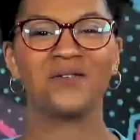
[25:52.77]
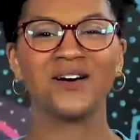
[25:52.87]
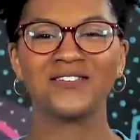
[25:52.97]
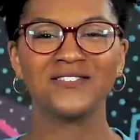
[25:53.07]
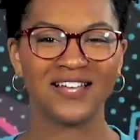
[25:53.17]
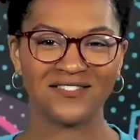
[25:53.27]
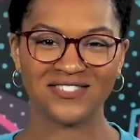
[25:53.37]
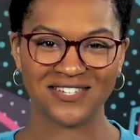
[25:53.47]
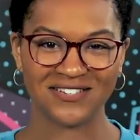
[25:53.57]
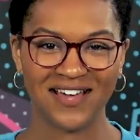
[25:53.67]
one who
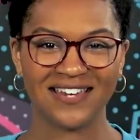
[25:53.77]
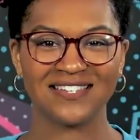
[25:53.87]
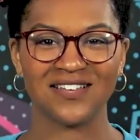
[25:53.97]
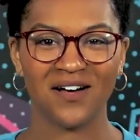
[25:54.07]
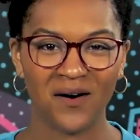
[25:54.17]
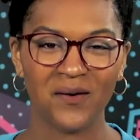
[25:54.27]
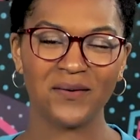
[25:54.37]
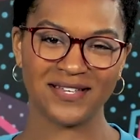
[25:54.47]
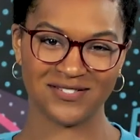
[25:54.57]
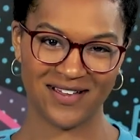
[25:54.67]
loves you and is
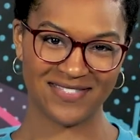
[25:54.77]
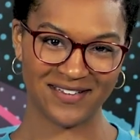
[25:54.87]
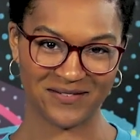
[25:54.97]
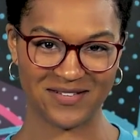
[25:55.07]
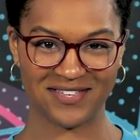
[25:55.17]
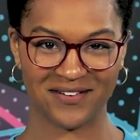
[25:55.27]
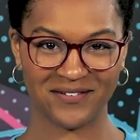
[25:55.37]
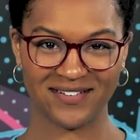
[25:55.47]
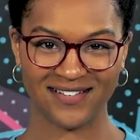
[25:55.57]
always right there with you.